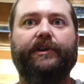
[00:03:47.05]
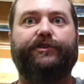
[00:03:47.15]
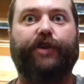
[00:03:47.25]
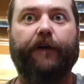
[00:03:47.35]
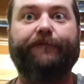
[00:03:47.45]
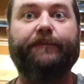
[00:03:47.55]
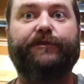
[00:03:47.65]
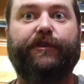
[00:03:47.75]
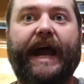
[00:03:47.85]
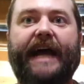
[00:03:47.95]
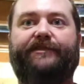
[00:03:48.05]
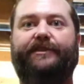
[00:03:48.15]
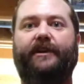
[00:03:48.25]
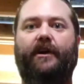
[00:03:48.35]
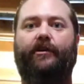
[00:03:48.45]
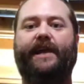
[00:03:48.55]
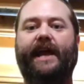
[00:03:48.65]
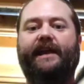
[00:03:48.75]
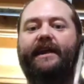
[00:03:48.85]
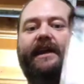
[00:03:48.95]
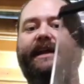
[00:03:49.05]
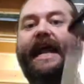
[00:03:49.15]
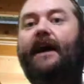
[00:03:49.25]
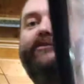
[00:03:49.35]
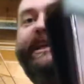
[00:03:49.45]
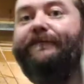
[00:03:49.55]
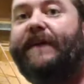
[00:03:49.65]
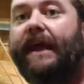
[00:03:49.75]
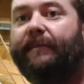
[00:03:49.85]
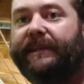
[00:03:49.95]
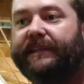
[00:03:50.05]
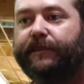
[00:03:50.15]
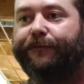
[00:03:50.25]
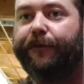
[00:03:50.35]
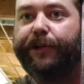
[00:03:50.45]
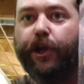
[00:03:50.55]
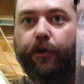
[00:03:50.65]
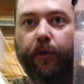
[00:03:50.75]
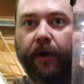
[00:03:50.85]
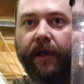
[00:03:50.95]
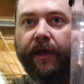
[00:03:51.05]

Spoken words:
Start from scratch, okay? Now, G Family, this is for you.